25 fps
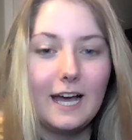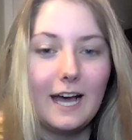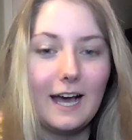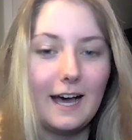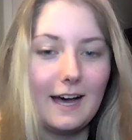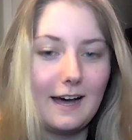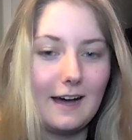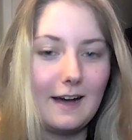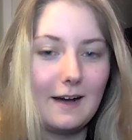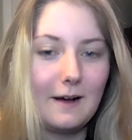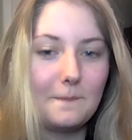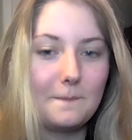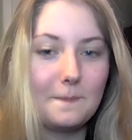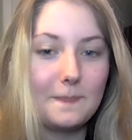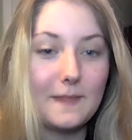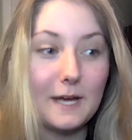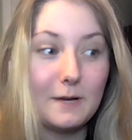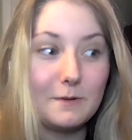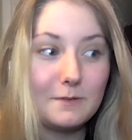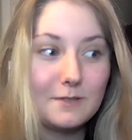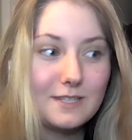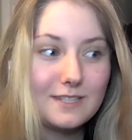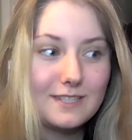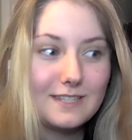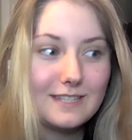I
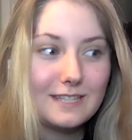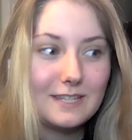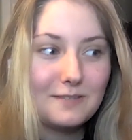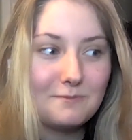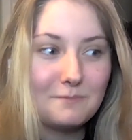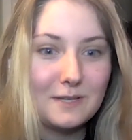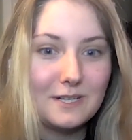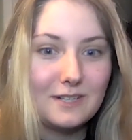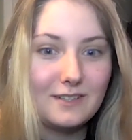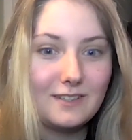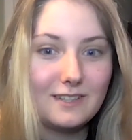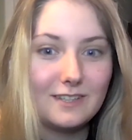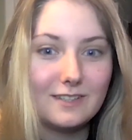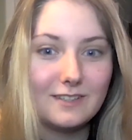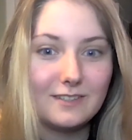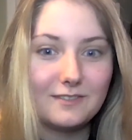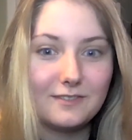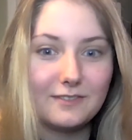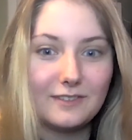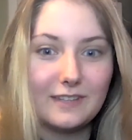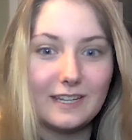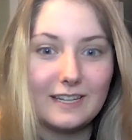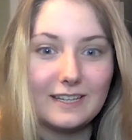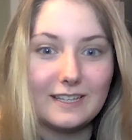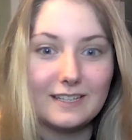was just in the middle of
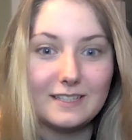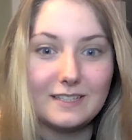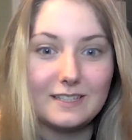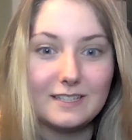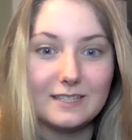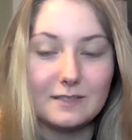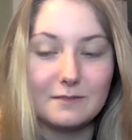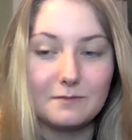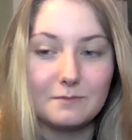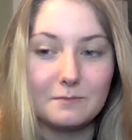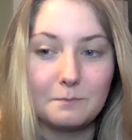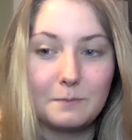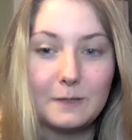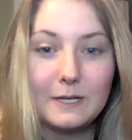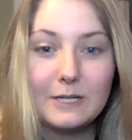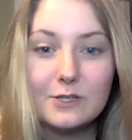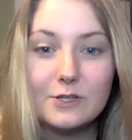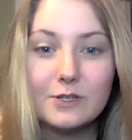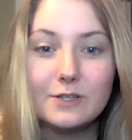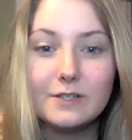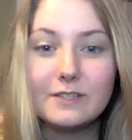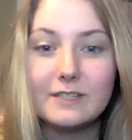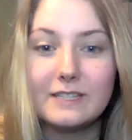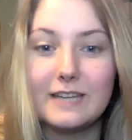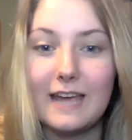getting some
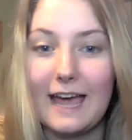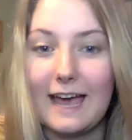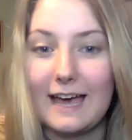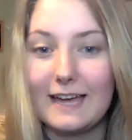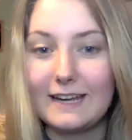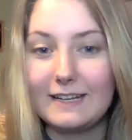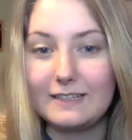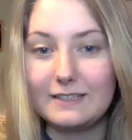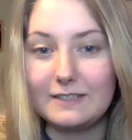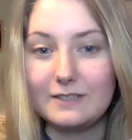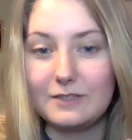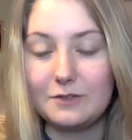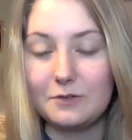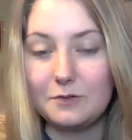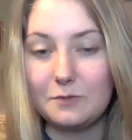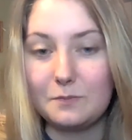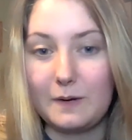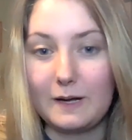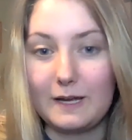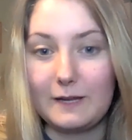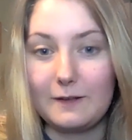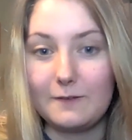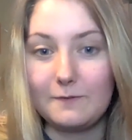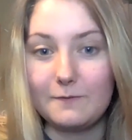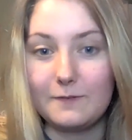pictures to add into
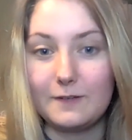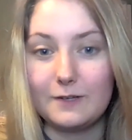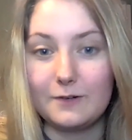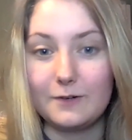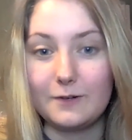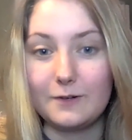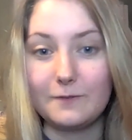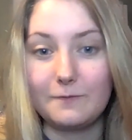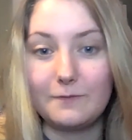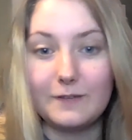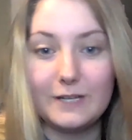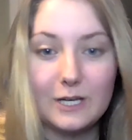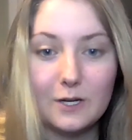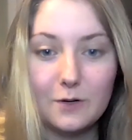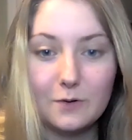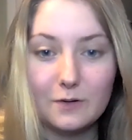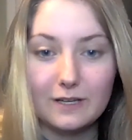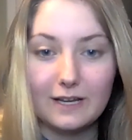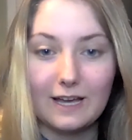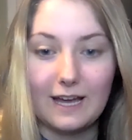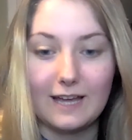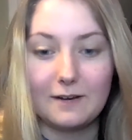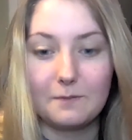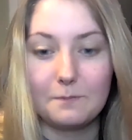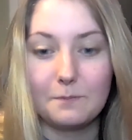my video to
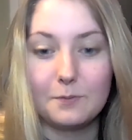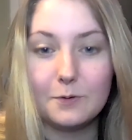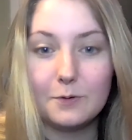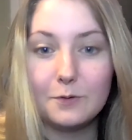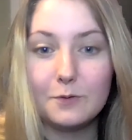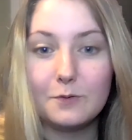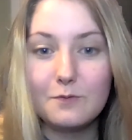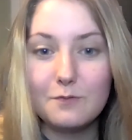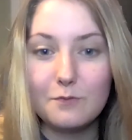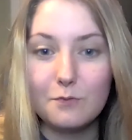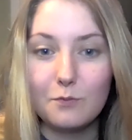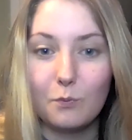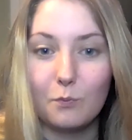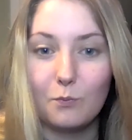kind of prove